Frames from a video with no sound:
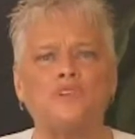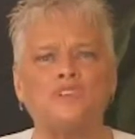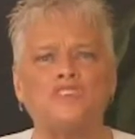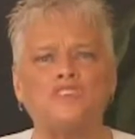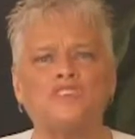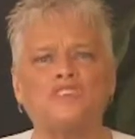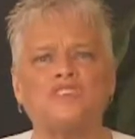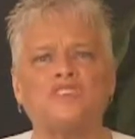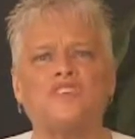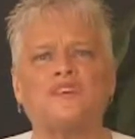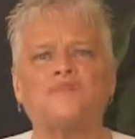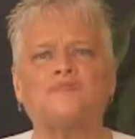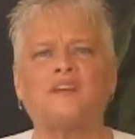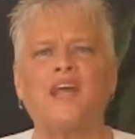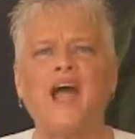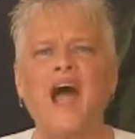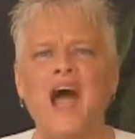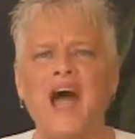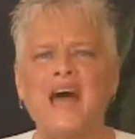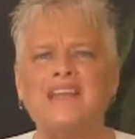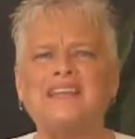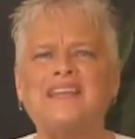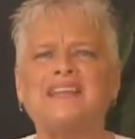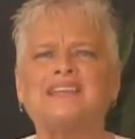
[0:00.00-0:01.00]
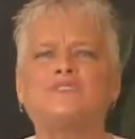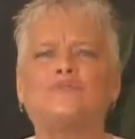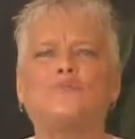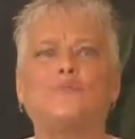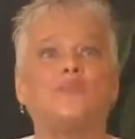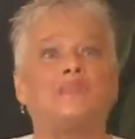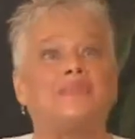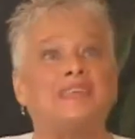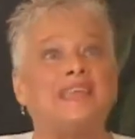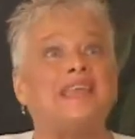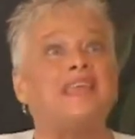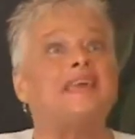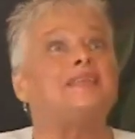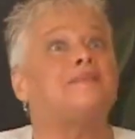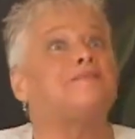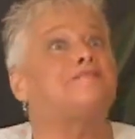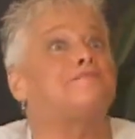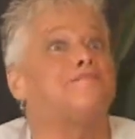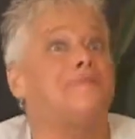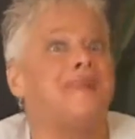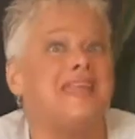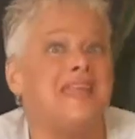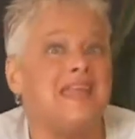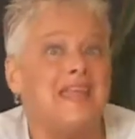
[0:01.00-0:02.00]
which is of God is
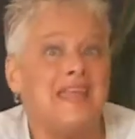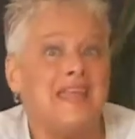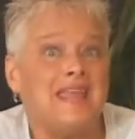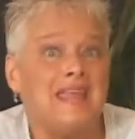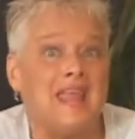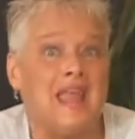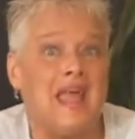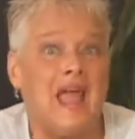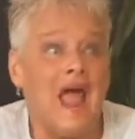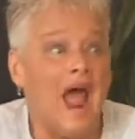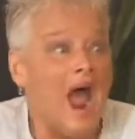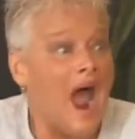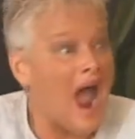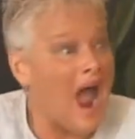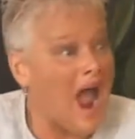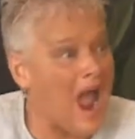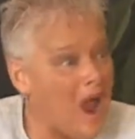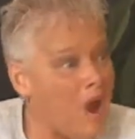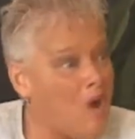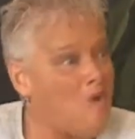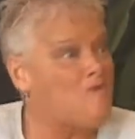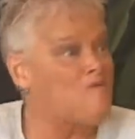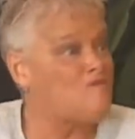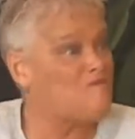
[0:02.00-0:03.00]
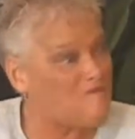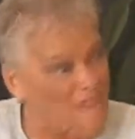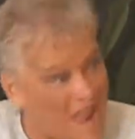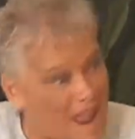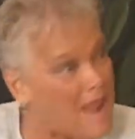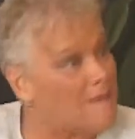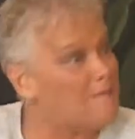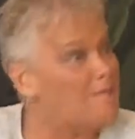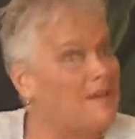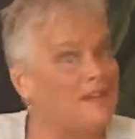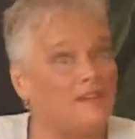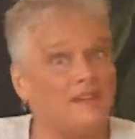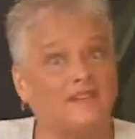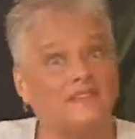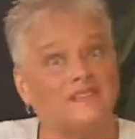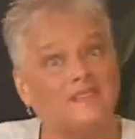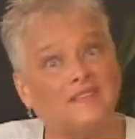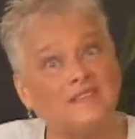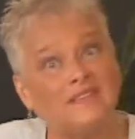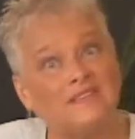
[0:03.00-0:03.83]
within me. How fabulous